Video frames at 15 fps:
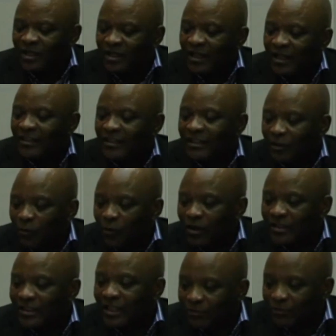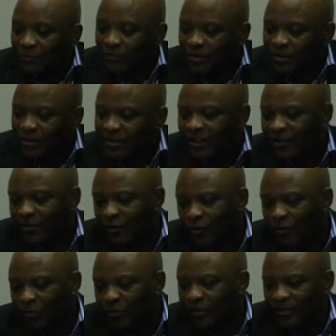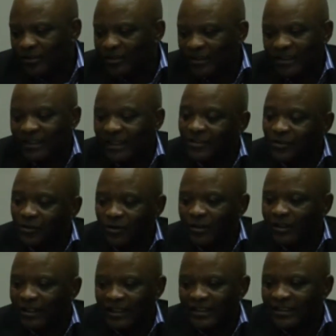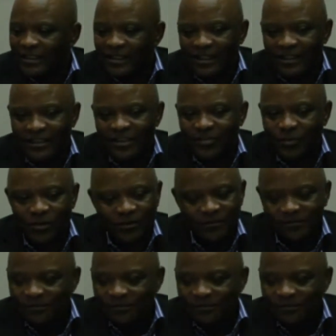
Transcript: and it requires everybody's cooperation there. That's all I can say at this point.